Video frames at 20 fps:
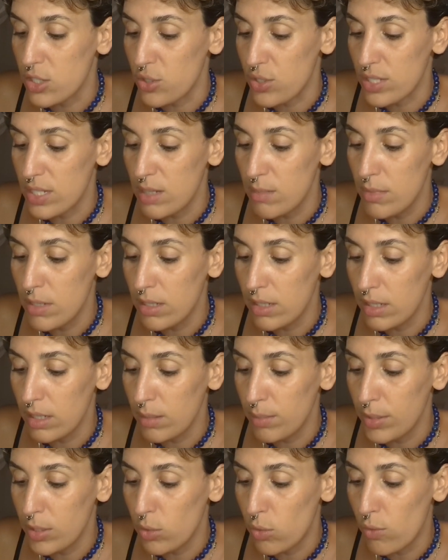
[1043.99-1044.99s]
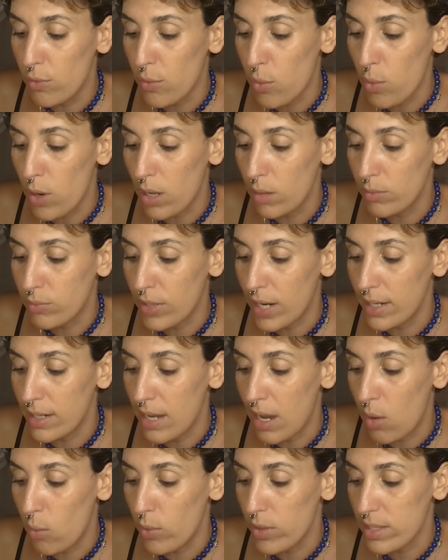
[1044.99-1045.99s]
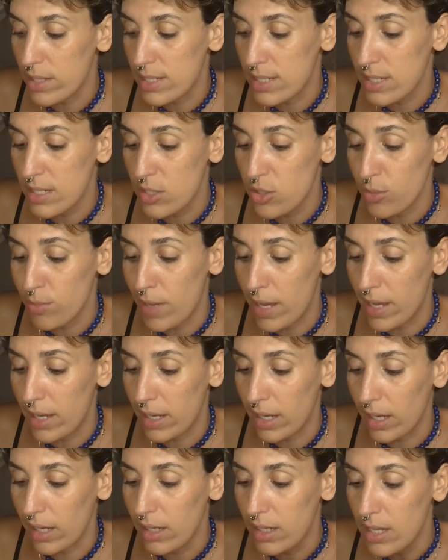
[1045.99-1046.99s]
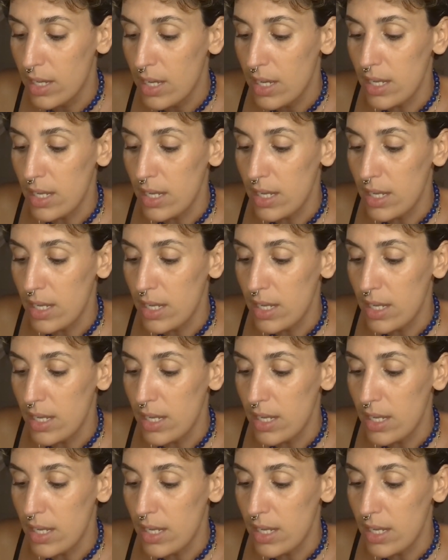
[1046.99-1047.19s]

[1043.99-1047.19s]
You seem a little bit overwhelmed right now with decision making.